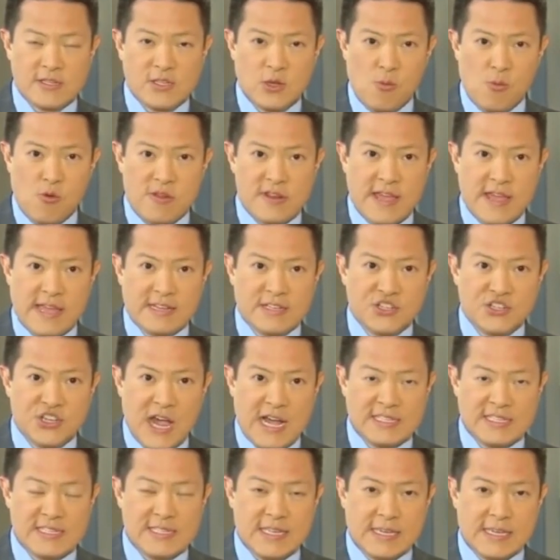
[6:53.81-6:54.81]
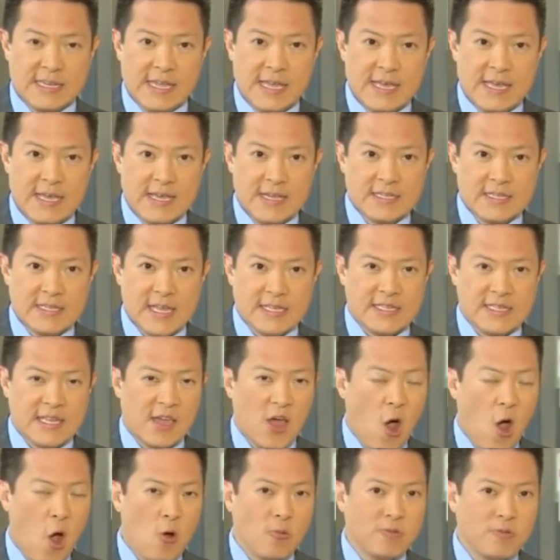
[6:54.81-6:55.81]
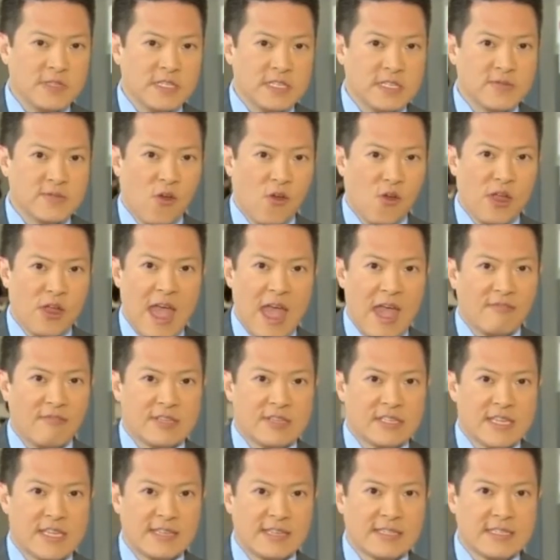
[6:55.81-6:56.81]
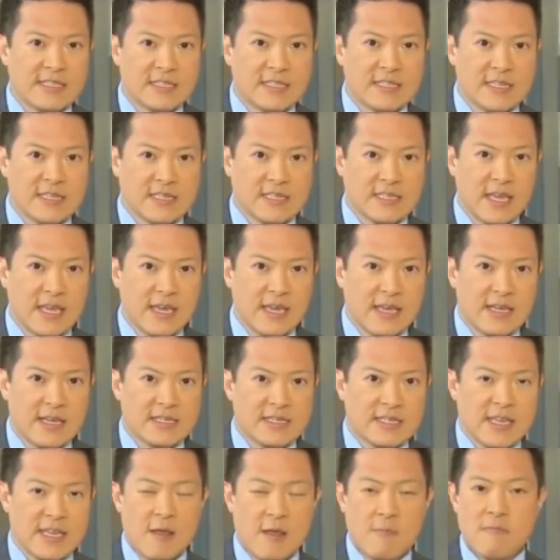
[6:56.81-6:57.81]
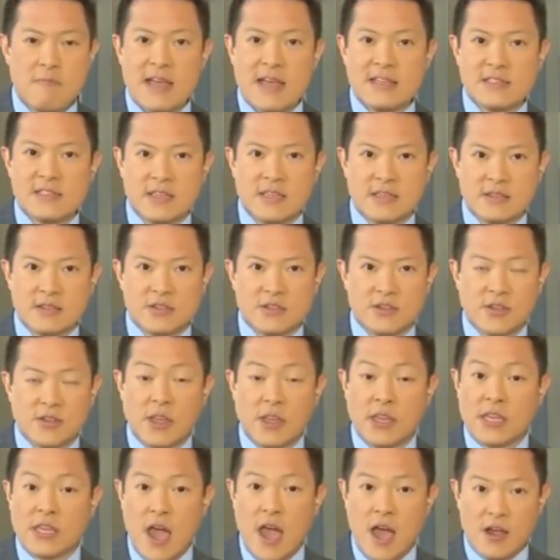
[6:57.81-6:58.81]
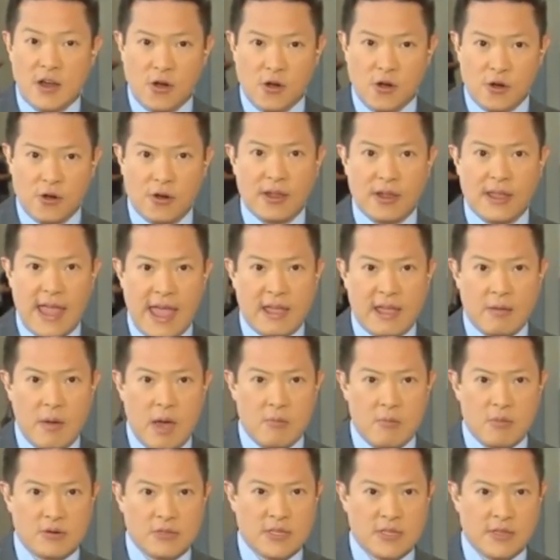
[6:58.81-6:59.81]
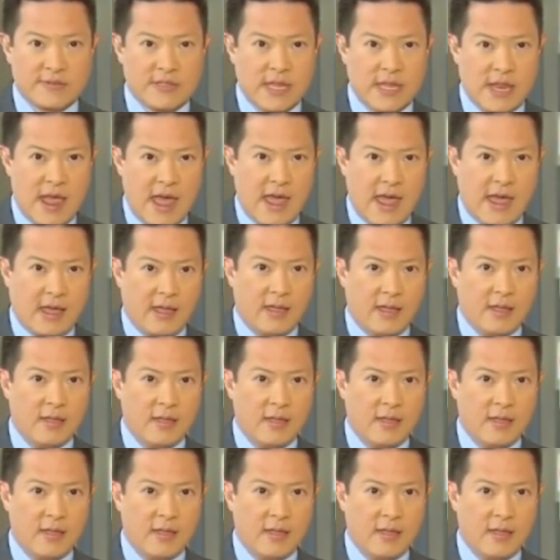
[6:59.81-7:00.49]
Superintendent Johnson says he hopes these very heavy sentences send a message to the younger gang members of today.